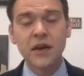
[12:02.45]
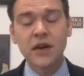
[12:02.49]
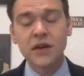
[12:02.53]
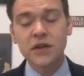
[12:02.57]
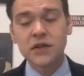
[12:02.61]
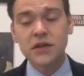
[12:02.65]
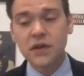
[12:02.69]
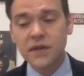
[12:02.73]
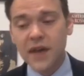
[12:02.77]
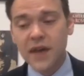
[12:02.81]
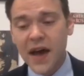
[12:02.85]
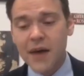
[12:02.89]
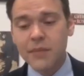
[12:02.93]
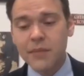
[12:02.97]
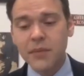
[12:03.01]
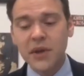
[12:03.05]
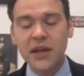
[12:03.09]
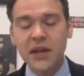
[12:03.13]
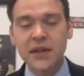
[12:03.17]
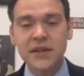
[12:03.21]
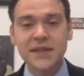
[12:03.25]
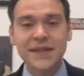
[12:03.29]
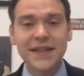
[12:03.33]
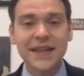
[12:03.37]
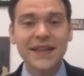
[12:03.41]
So that
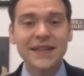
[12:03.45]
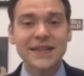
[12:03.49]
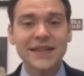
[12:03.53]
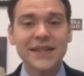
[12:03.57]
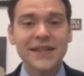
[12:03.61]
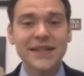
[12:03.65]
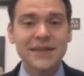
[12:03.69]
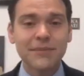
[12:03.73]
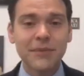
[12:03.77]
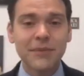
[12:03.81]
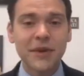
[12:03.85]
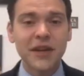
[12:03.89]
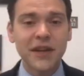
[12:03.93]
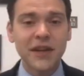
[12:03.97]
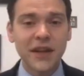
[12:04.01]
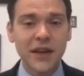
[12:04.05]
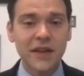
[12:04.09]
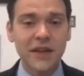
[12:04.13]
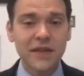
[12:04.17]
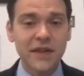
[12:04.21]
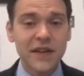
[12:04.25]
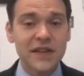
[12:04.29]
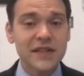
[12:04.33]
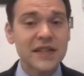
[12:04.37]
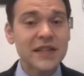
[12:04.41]
means this is
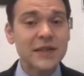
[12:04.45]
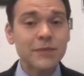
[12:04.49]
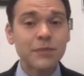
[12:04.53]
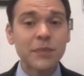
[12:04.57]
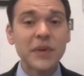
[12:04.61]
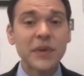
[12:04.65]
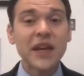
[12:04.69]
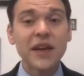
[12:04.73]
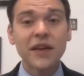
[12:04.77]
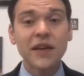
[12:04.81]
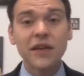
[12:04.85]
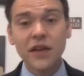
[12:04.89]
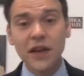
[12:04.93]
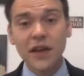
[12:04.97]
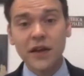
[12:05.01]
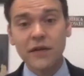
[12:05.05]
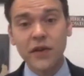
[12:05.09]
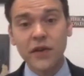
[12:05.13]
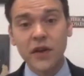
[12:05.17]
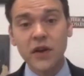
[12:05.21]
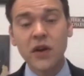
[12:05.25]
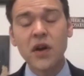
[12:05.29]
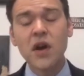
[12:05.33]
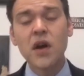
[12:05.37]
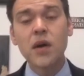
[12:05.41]
being
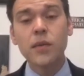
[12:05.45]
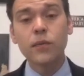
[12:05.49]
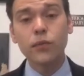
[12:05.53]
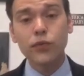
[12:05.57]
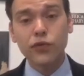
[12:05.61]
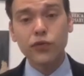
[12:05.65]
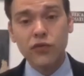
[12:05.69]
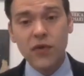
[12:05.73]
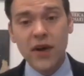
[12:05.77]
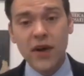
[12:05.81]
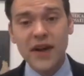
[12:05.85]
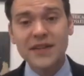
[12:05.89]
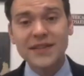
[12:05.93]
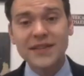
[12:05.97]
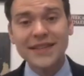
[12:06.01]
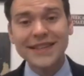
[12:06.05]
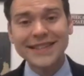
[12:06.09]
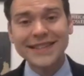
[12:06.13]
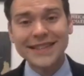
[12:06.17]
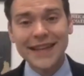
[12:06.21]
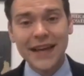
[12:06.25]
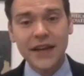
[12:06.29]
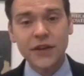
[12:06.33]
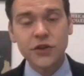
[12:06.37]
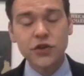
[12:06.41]
given
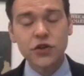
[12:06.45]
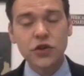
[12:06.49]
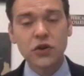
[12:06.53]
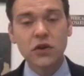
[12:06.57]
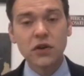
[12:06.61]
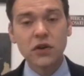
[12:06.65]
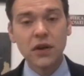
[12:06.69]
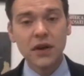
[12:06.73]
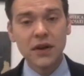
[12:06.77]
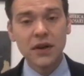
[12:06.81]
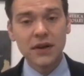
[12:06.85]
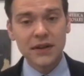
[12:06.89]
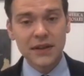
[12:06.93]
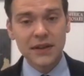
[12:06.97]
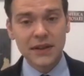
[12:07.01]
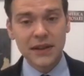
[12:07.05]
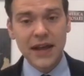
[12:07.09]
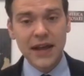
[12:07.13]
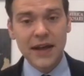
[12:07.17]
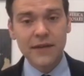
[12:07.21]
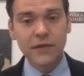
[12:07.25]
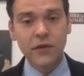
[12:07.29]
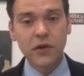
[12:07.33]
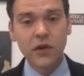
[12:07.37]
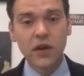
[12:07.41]
presidential
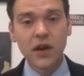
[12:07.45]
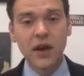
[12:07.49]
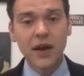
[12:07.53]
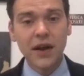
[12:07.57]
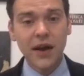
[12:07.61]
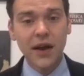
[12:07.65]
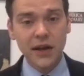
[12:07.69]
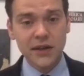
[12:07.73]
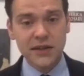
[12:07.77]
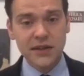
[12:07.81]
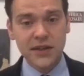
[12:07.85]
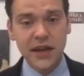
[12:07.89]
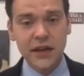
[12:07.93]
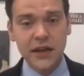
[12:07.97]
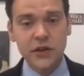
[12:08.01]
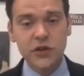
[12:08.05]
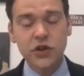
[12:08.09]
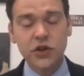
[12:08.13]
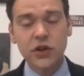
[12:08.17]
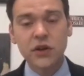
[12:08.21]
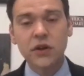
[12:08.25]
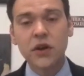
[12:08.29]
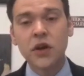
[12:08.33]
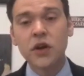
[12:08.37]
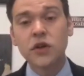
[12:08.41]
level
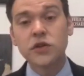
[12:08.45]
attention.